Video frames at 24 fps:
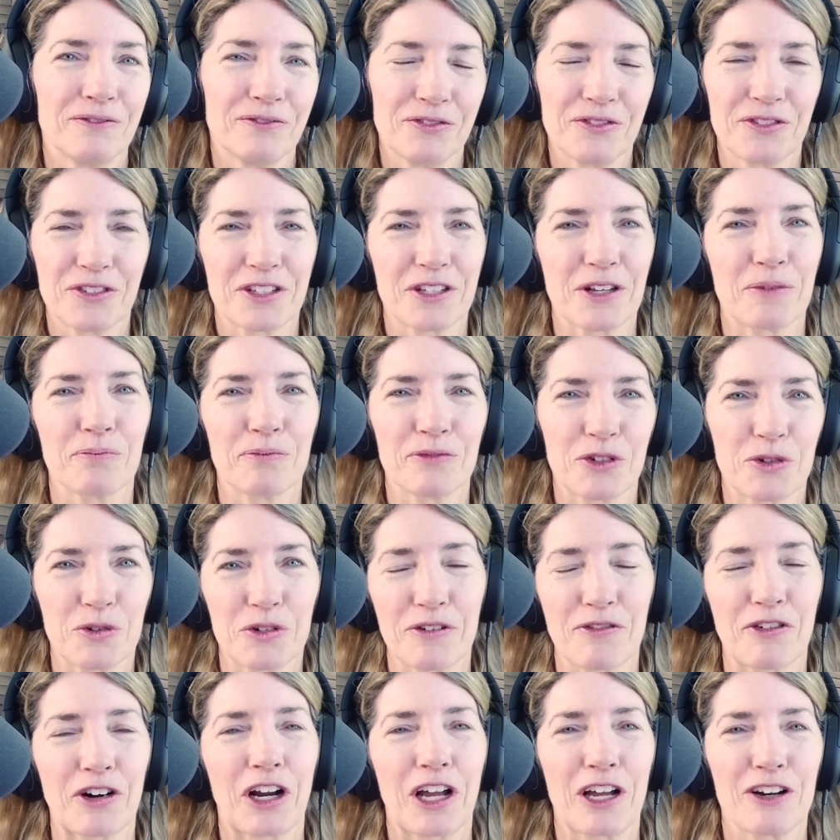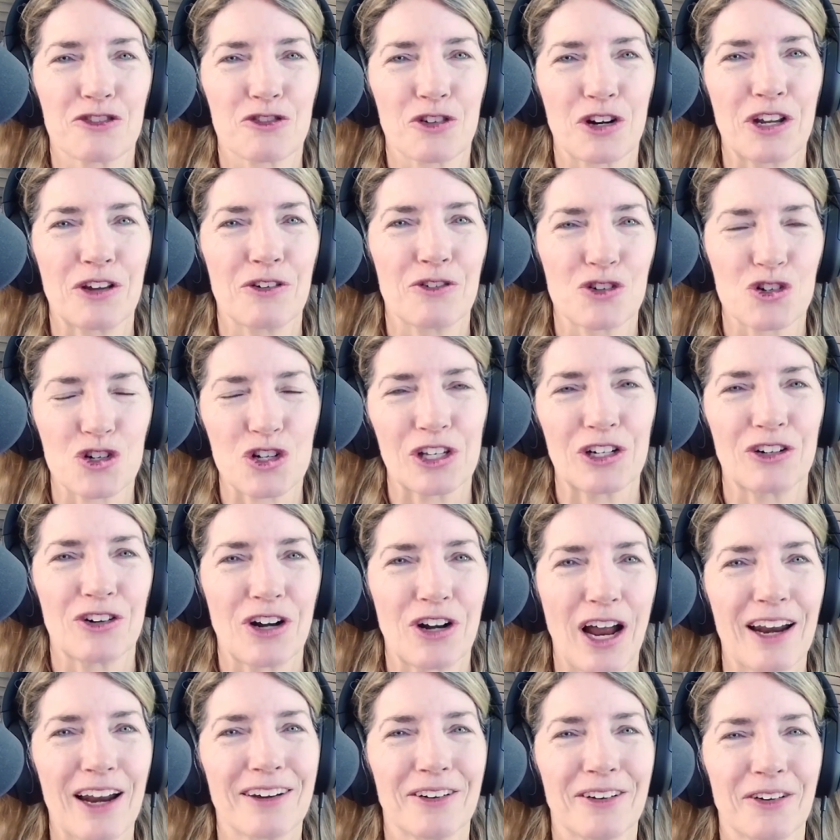to a different country, you usually are
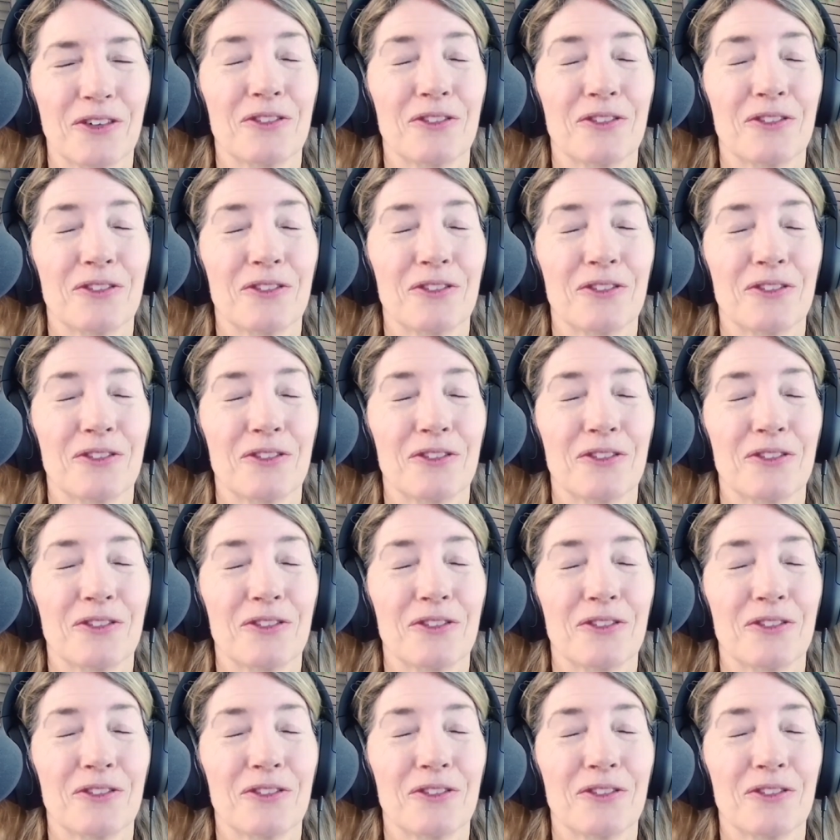not,